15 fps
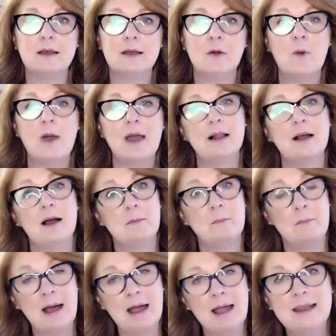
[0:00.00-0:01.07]
While
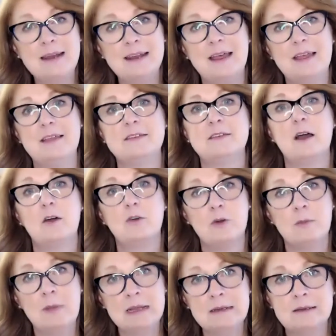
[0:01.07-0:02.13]
mine is
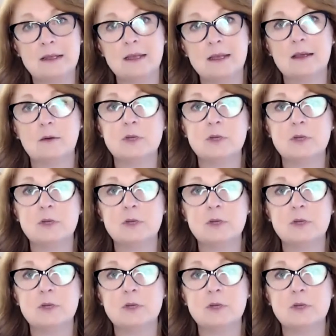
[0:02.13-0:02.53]
romantic,